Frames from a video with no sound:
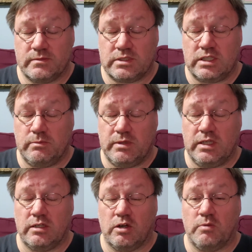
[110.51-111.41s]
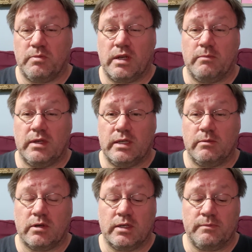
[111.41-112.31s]
GP to open on Monday
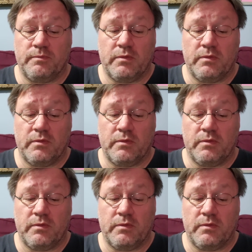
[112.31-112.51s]
morning.